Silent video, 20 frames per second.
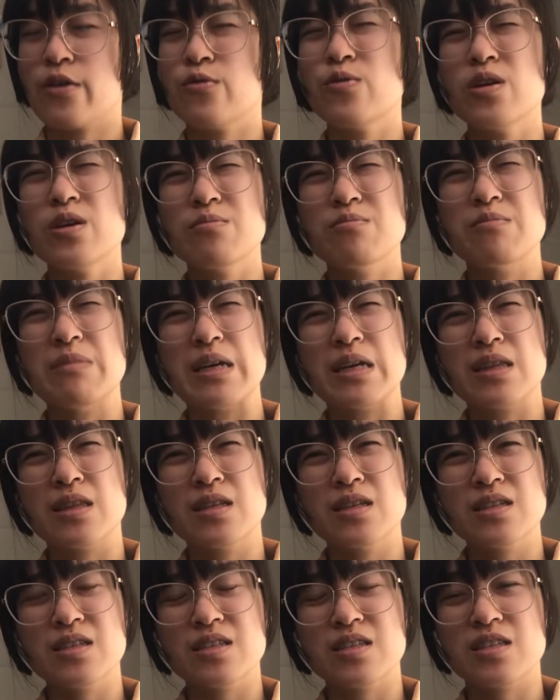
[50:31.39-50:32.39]
want to make
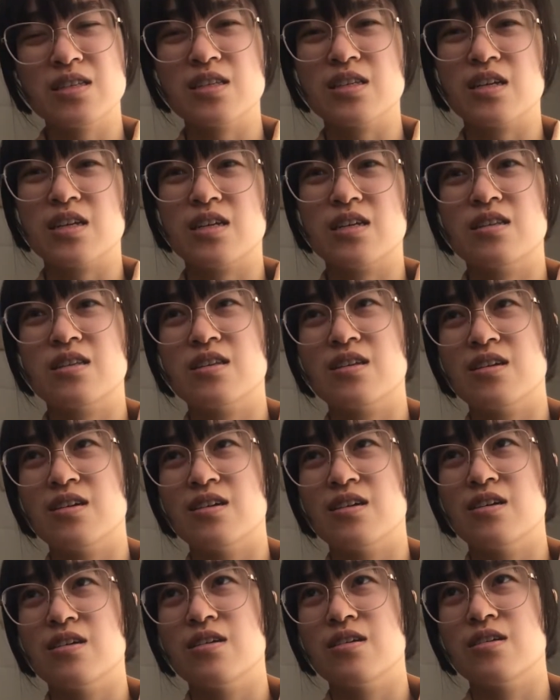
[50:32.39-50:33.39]
this in
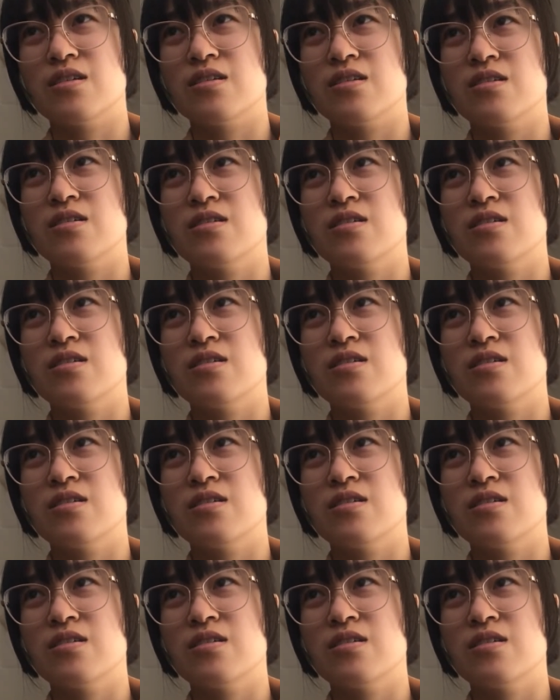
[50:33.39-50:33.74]
the